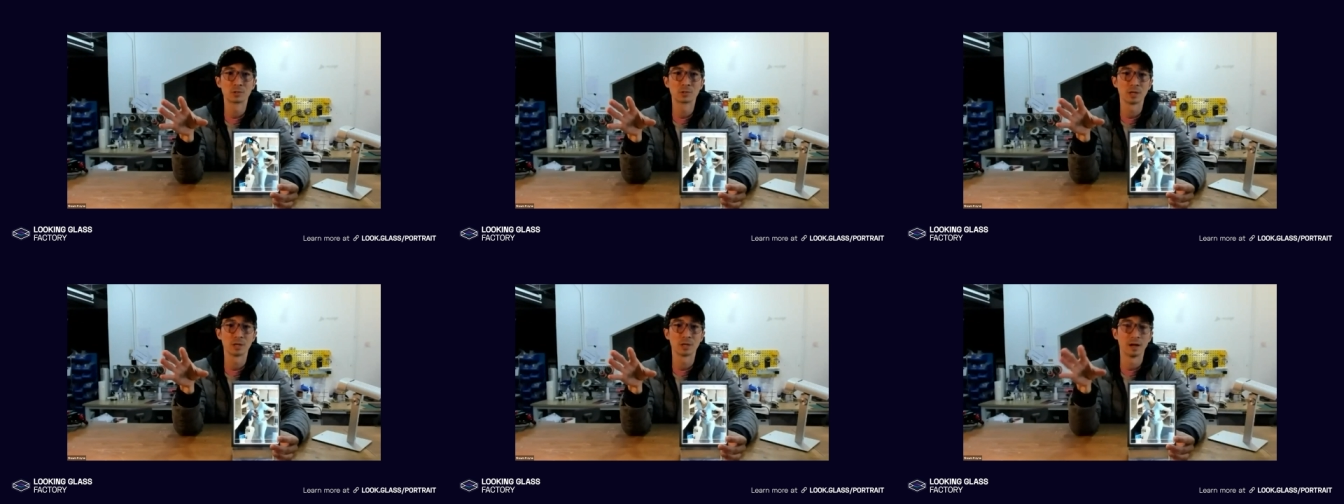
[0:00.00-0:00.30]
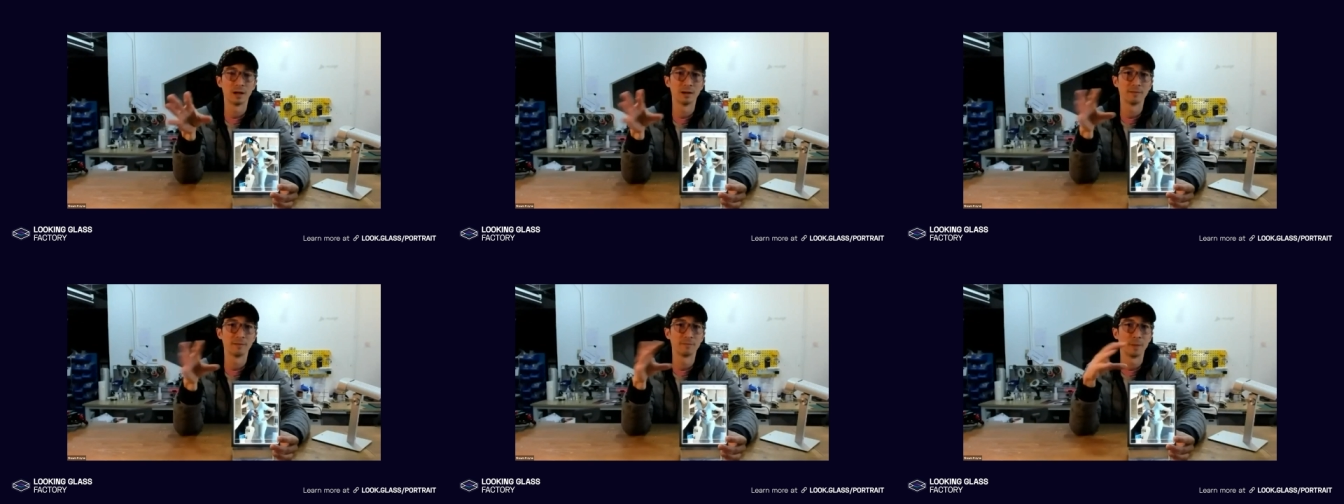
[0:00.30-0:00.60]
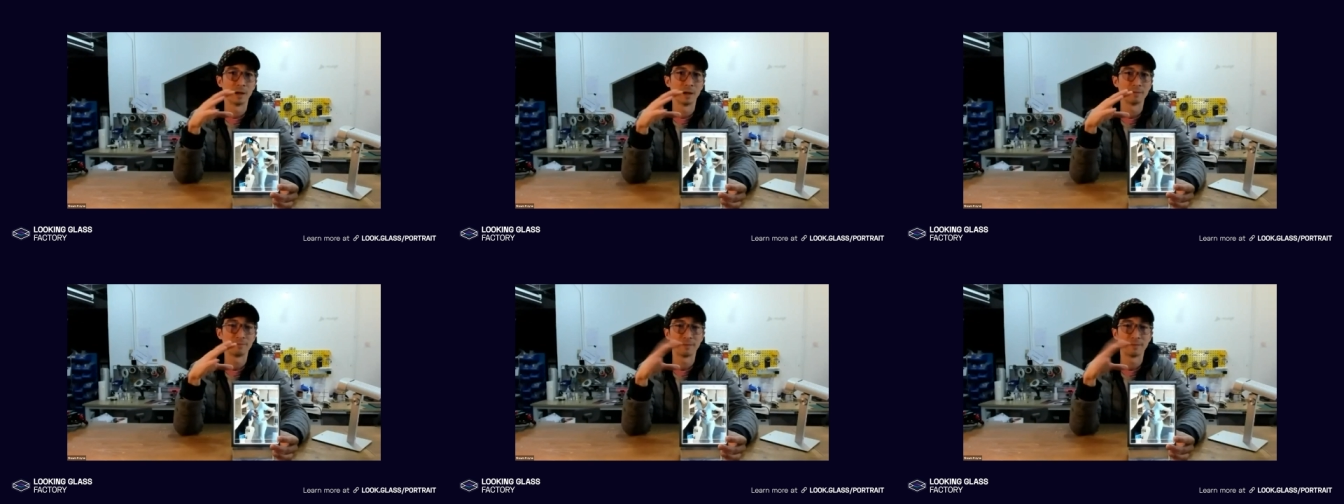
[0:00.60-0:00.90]
of
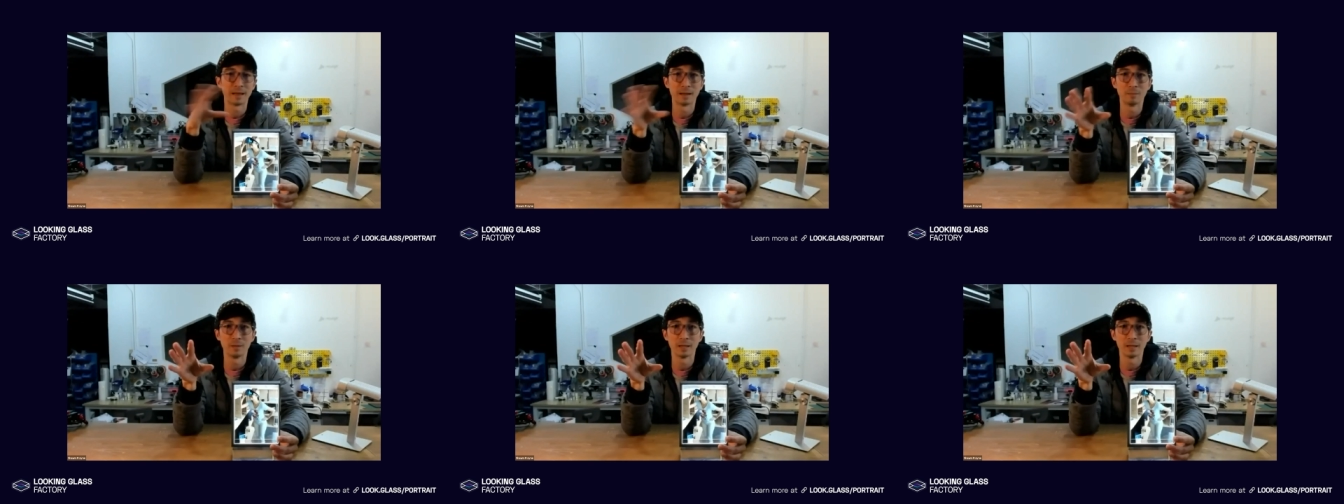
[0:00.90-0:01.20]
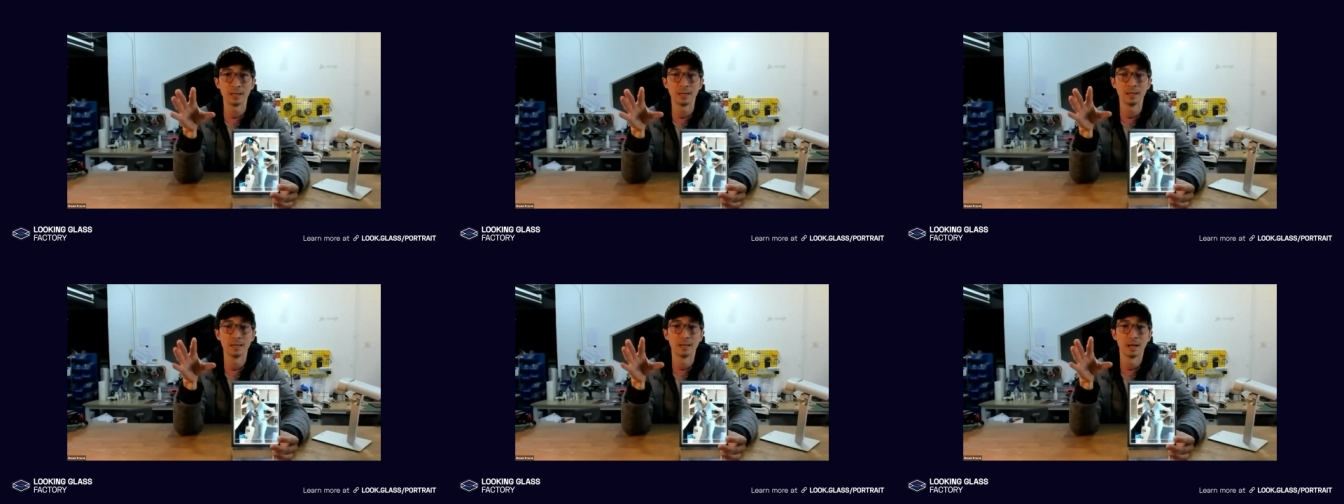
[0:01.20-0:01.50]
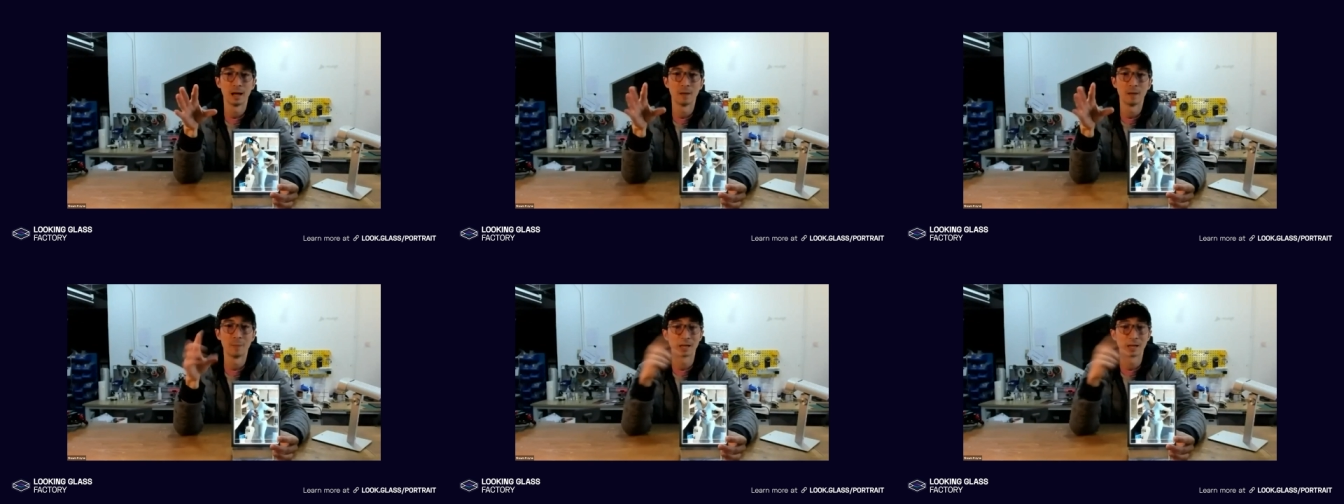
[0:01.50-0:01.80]
my family.
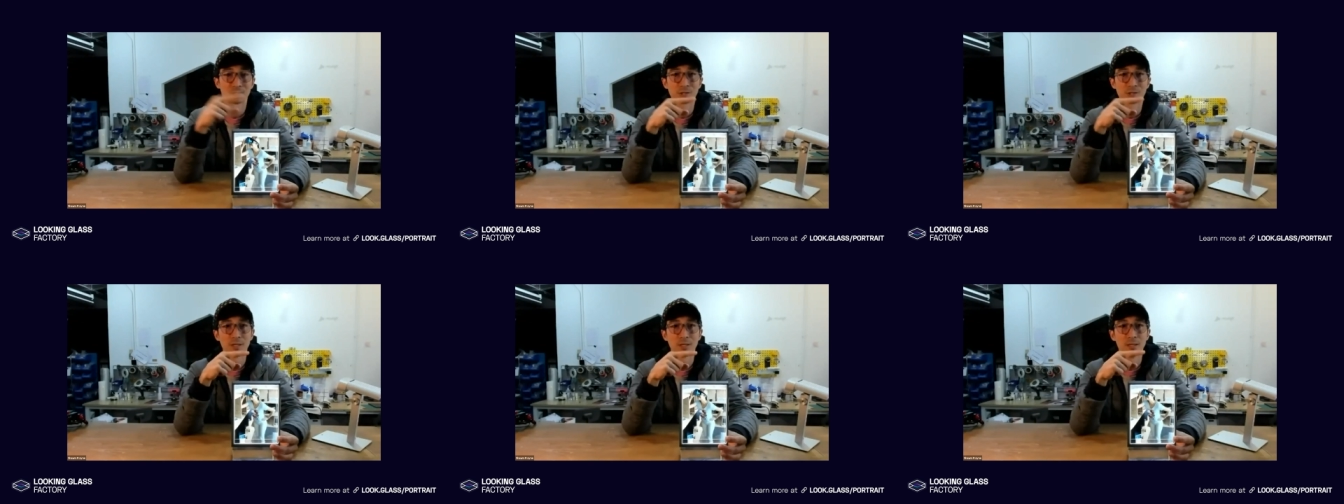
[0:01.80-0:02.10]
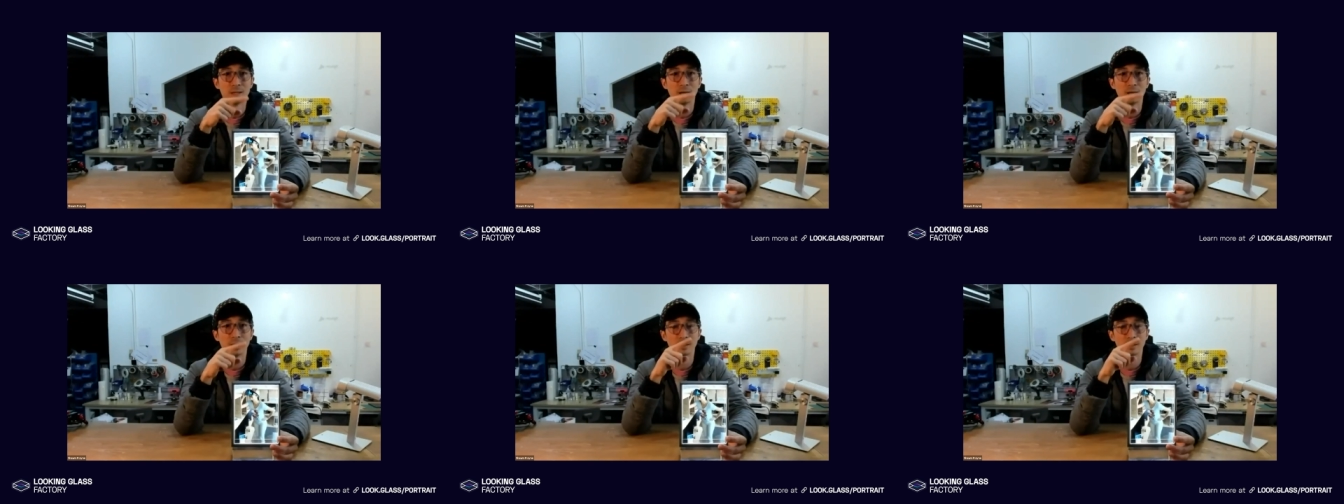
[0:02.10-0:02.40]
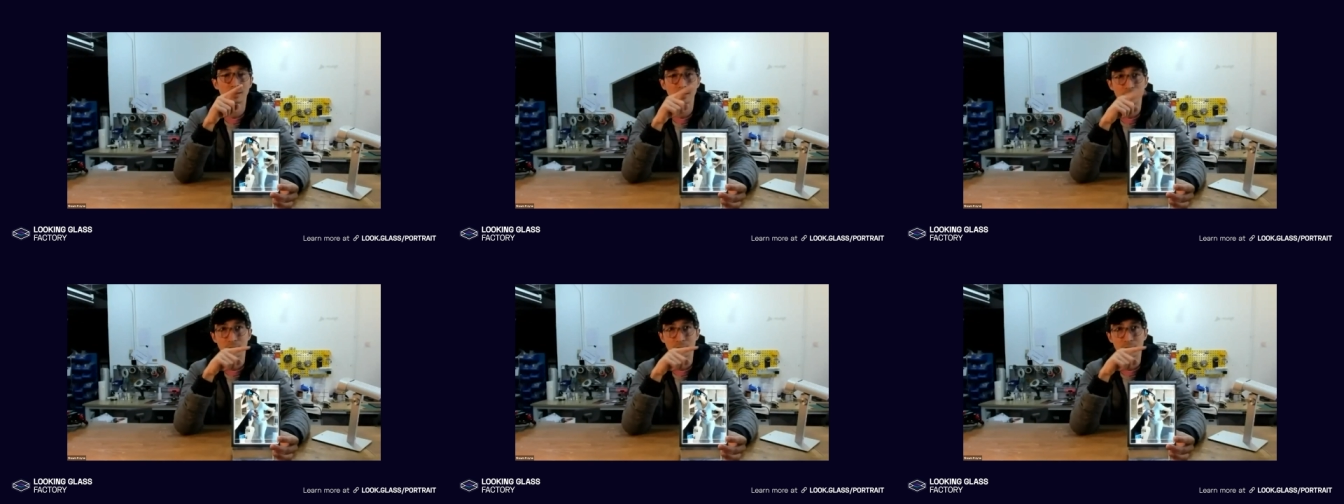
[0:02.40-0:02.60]
I'm actually the